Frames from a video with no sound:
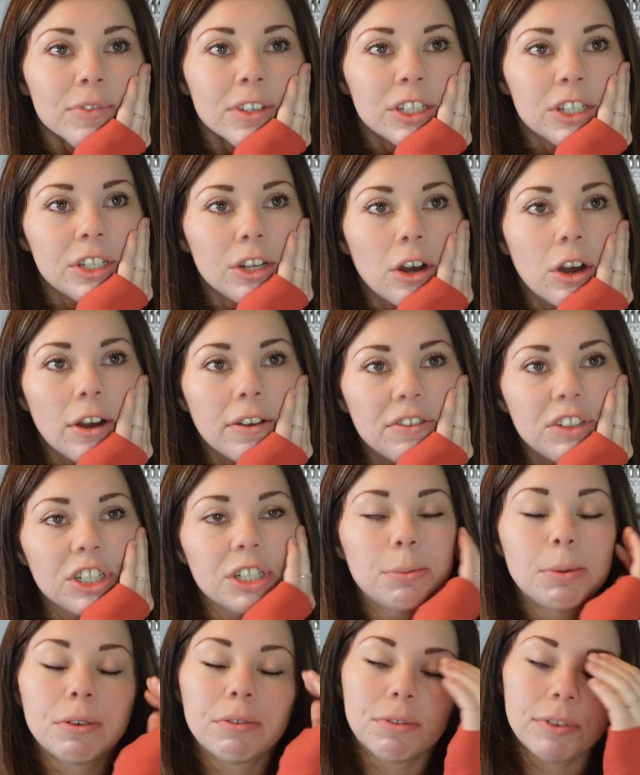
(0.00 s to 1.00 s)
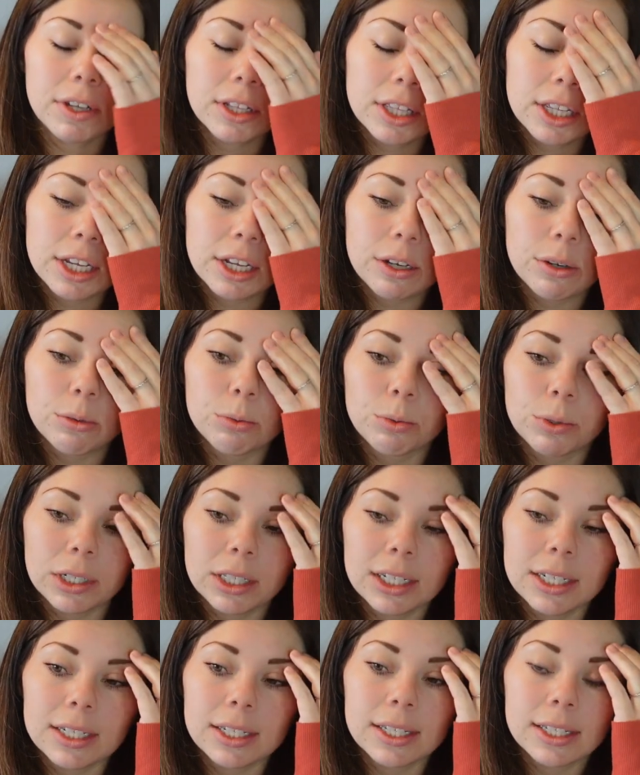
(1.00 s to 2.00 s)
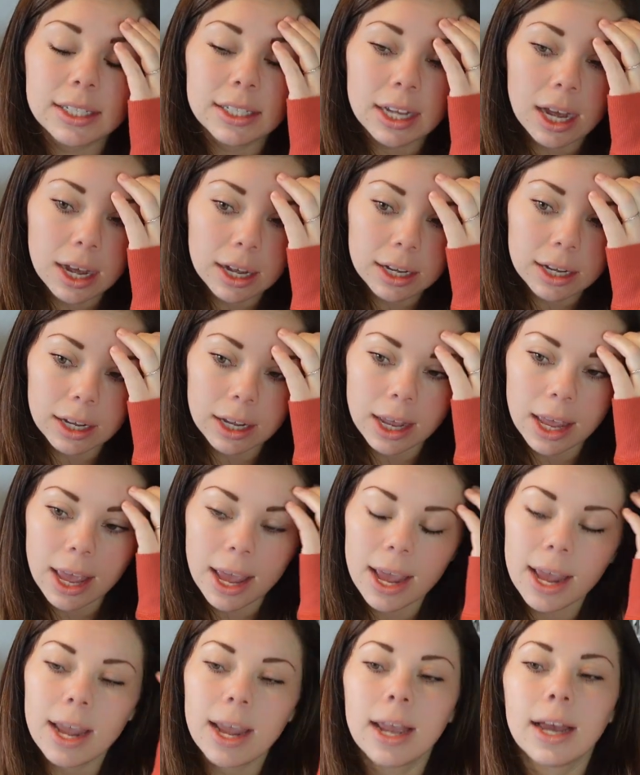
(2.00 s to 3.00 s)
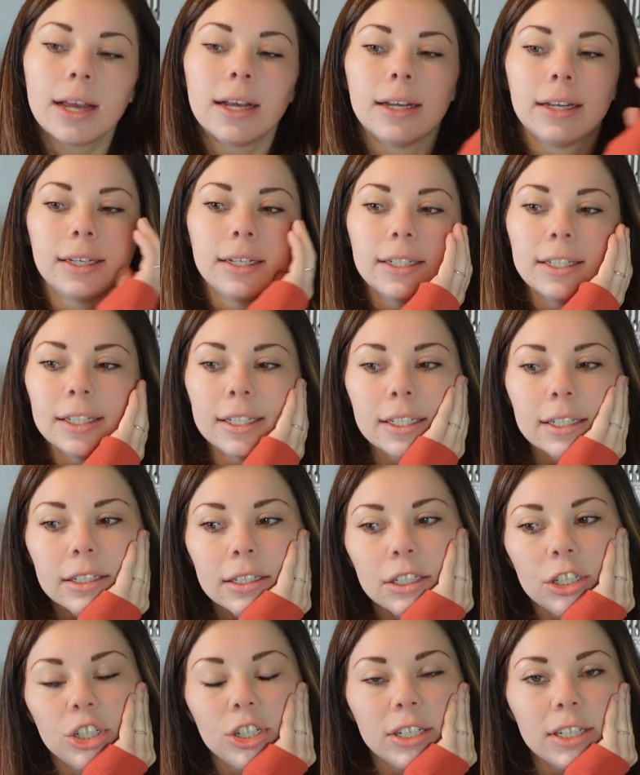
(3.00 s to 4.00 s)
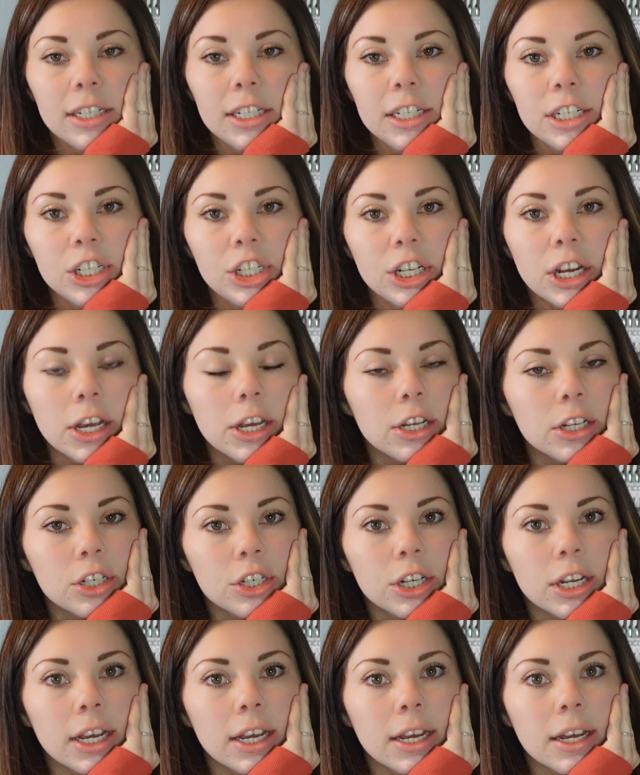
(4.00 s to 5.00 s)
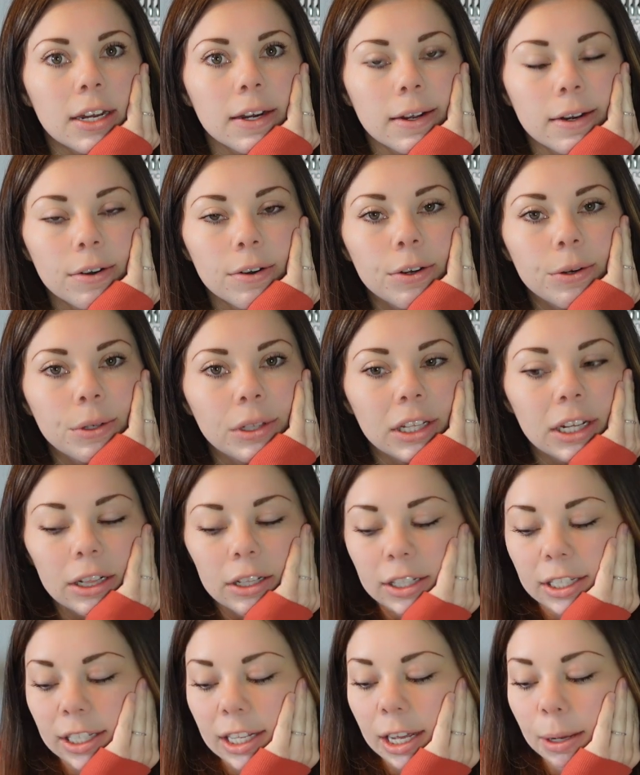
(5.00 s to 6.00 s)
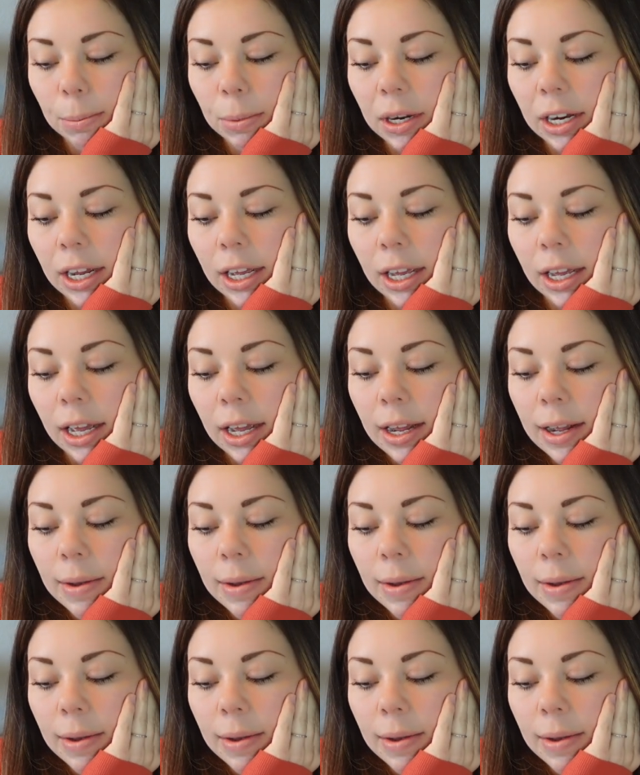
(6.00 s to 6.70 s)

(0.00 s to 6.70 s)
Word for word: So I've just been feeling really stuck and just need a change and I don't know what that looks like but I